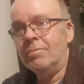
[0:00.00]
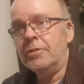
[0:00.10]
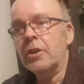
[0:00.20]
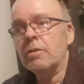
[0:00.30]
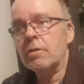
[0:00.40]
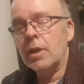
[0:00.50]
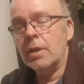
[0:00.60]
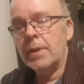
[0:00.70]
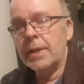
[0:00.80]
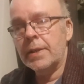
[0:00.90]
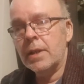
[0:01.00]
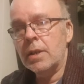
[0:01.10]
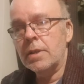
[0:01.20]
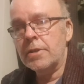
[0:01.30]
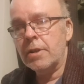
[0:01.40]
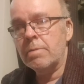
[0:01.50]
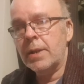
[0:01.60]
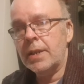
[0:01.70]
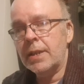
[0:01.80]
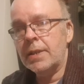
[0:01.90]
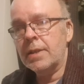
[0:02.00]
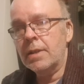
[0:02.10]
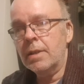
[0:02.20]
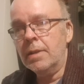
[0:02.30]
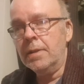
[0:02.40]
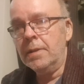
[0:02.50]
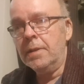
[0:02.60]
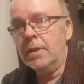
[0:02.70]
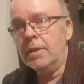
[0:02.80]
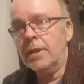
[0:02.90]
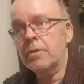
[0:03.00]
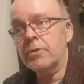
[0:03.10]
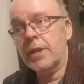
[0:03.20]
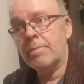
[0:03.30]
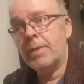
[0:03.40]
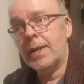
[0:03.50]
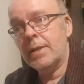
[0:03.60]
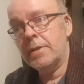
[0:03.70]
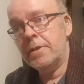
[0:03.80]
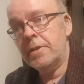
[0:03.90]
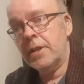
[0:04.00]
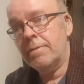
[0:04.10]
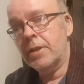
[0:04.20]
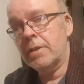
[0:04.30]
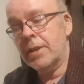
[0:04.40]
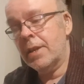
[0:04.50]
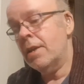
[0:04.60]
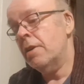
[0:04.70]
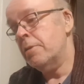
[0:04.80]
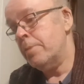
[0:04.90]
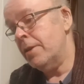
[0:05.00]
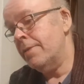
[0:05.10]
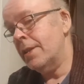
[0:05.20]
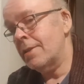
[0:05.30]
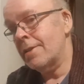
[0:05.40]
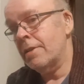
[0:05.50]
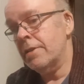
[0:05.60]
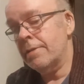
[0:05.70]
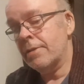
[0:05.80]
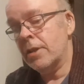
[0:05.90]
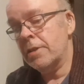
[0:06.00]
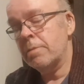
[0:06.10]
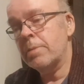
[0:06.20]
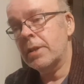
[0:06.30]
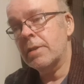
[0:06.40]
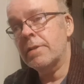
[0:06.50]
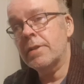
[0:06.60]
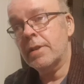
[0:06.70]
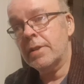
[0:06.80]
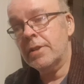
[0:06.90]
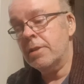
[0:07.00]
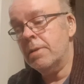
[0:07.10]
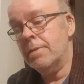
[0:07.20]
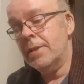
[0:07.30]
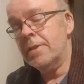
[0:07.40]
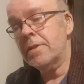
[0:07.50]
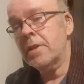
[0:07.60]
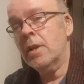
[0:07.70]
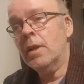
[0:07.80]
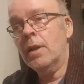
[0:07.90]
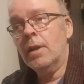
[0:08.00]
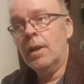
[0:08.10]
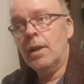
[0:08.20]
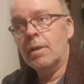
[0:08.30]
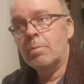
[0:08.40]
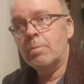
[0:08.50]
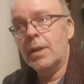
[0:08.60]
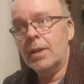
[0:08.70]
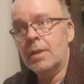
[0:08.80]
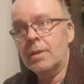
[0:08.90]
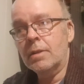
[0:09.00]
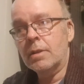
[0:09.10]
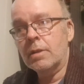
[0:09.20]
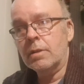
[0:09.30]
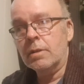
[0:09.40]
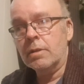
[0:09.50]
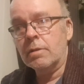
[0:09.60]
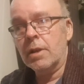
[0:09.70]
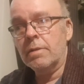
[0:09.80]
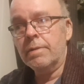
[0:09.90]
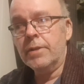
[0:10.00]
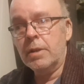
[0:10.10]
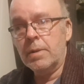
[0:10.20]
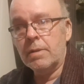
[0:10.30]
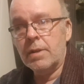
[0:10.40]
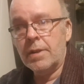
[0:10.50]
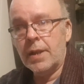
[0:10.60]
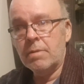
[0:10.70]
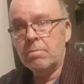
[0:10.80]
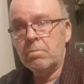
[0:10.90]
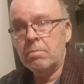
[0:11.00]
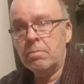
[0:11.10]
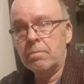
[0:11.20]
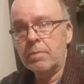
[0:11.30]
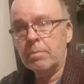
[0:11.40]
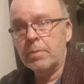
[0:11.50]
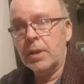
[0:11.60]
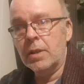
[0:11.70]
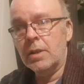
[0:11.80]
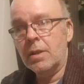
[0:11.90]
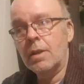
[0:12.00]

not growing so many little gem lettuce, even though they are the perfect size for us because there's only two of us, but grow fewer of them, but